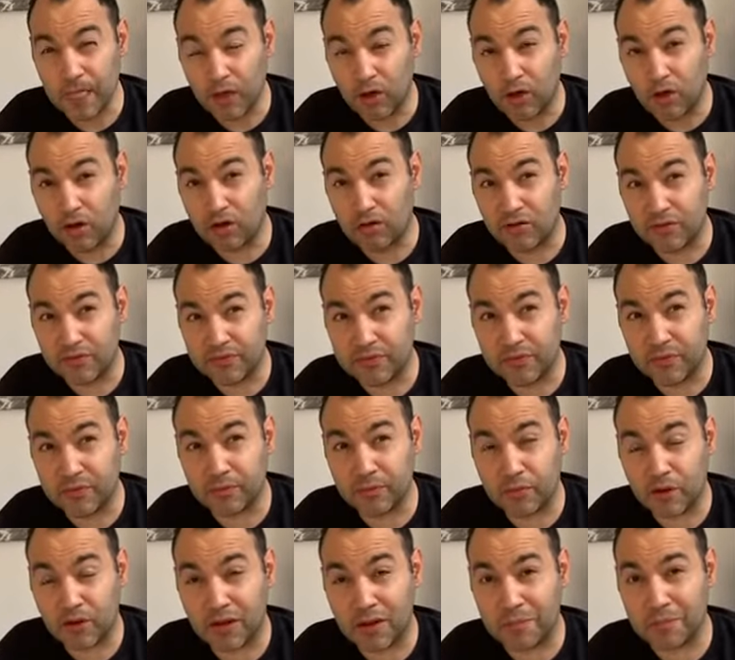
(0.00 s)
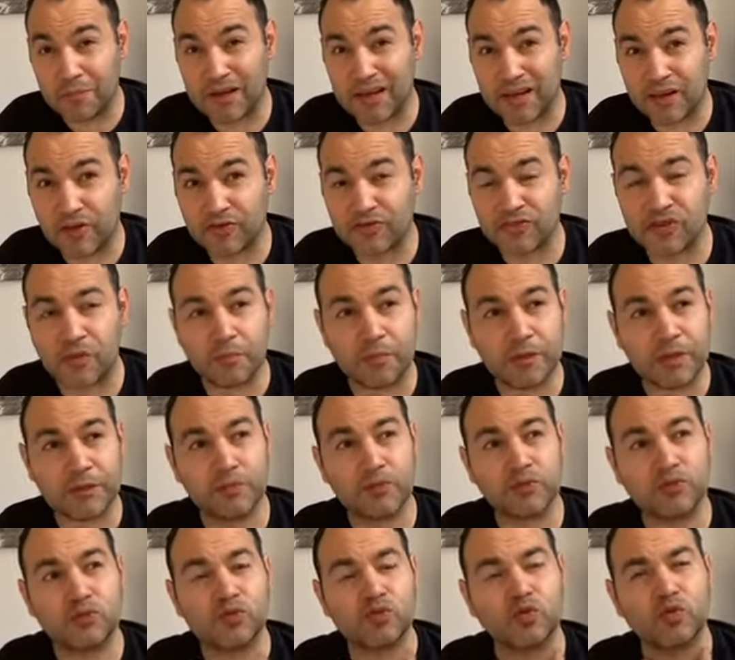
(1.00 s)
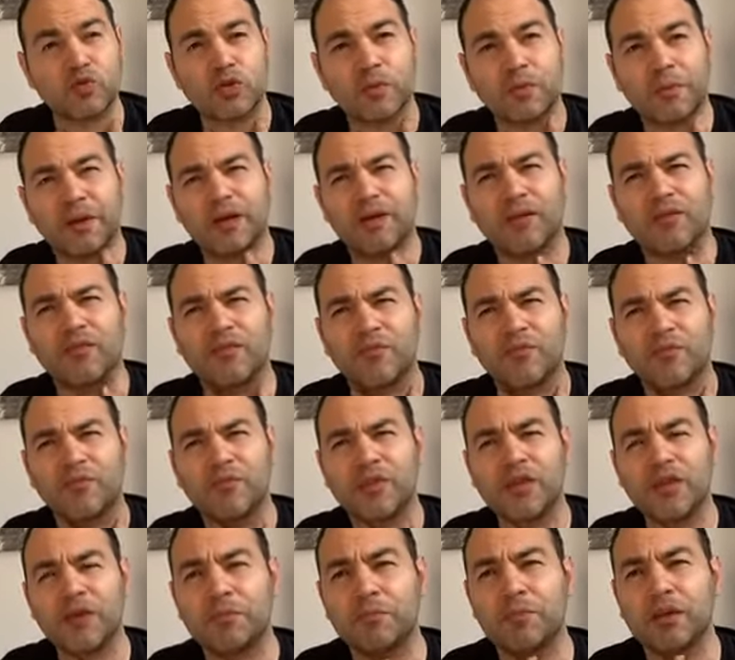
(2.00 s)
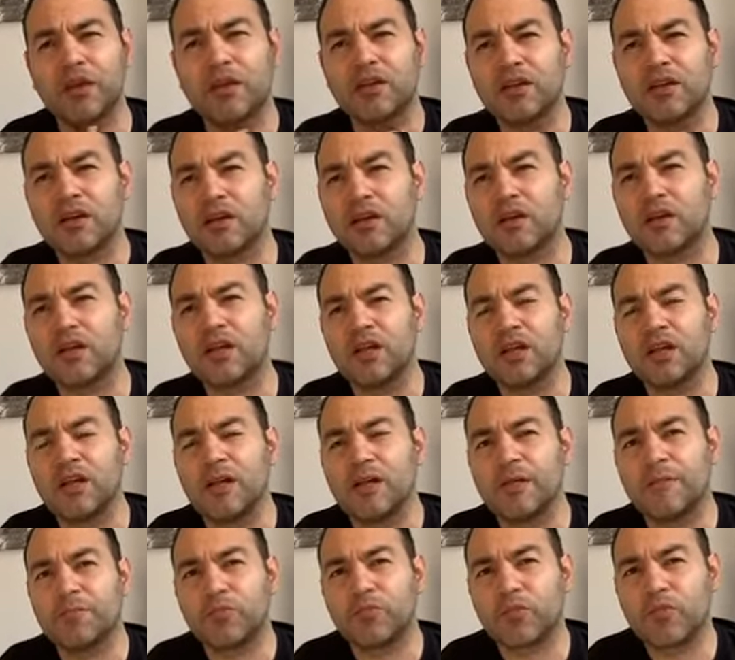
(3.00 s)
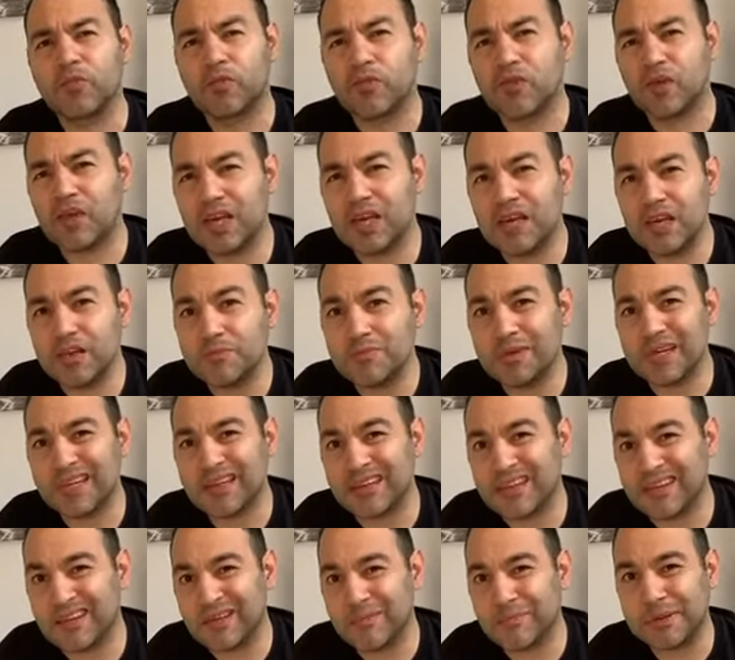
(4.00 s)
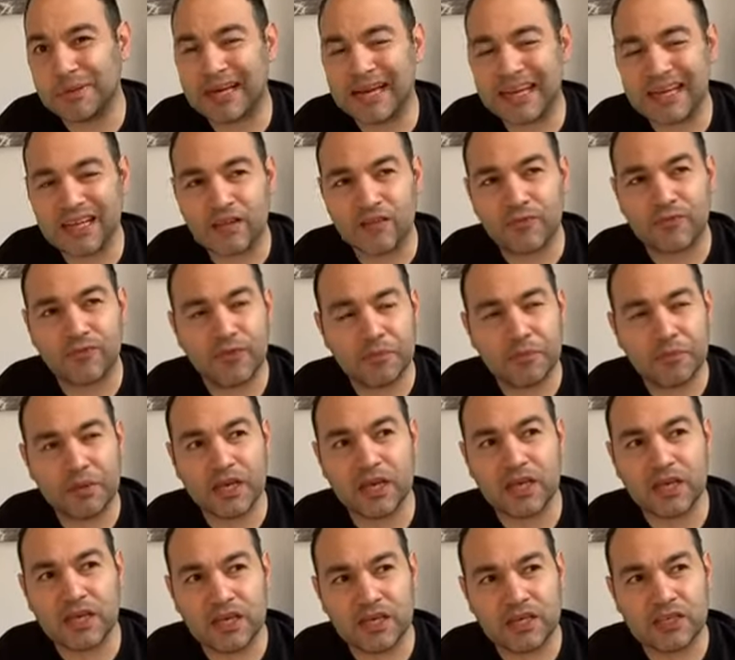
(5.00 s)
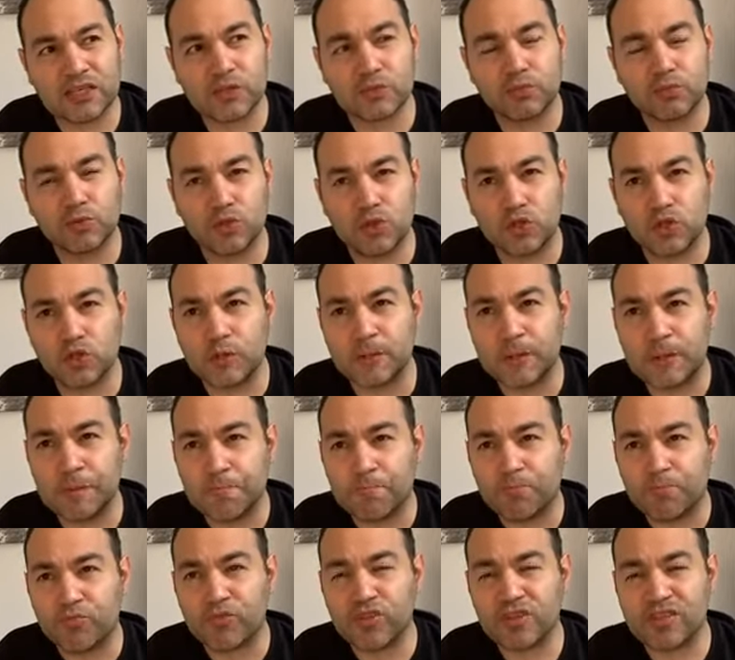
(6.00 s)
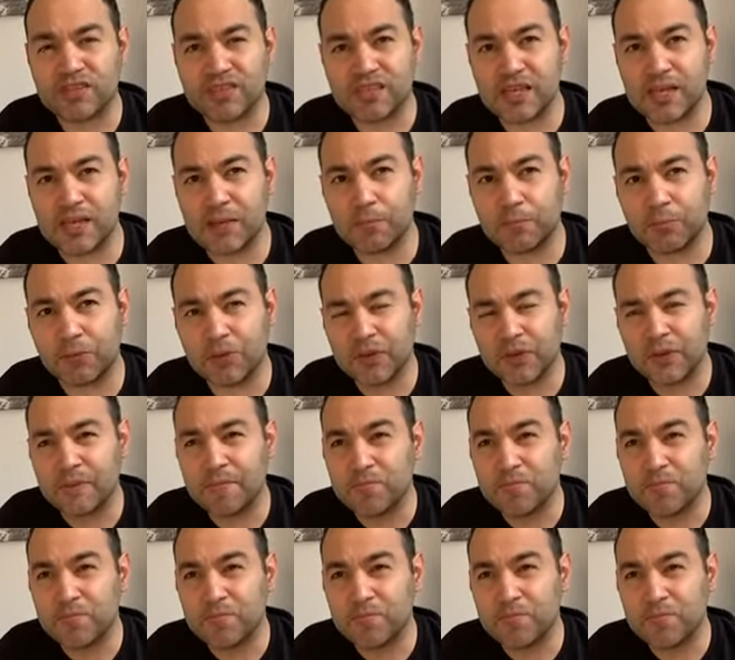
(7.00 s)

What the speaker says: of my mouth. Some people talk about it being the heat being at the back. For me, it's more the tip